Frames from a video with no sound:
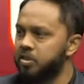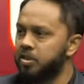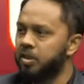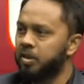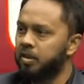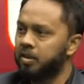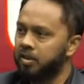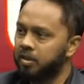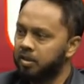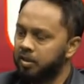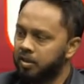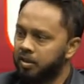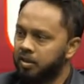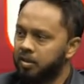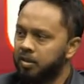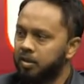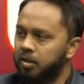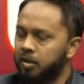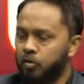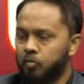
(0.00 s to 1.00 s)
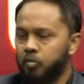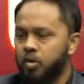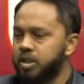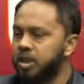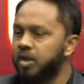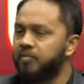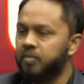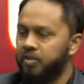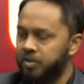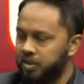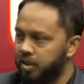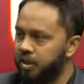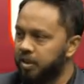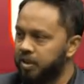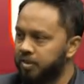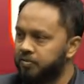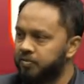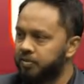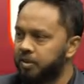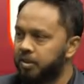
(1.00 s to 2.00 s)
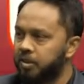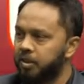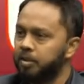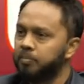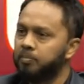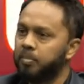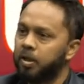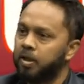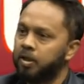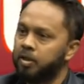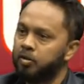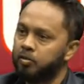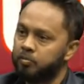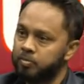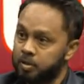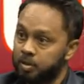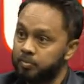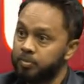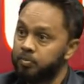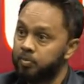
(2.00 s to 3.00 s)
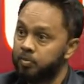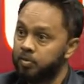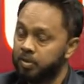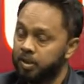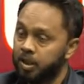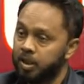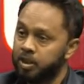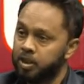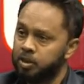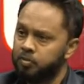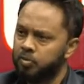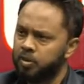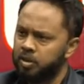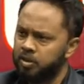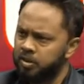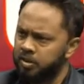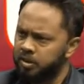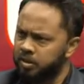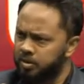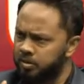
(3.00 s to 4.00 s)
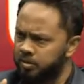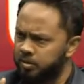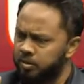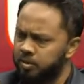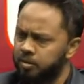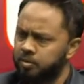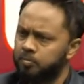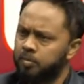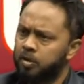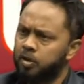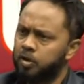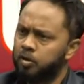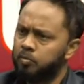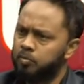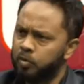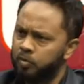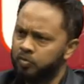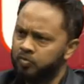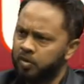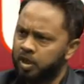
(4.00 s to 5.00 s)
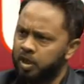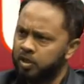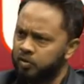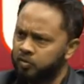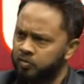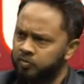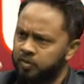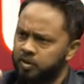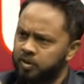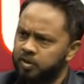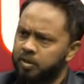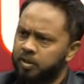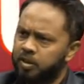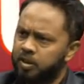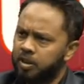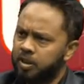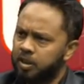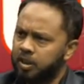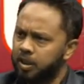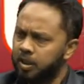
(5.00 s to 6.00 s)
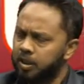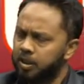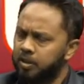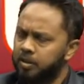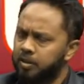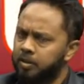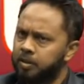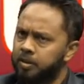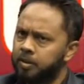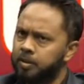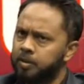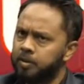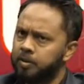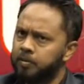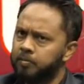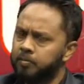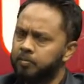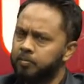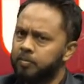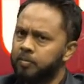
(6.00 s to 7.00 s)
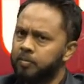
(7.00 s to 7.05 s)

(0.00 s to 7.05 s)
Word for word: and crush every year, definitely. Yeah. But, you know, some people died as well near um, or flyover. and mm. um,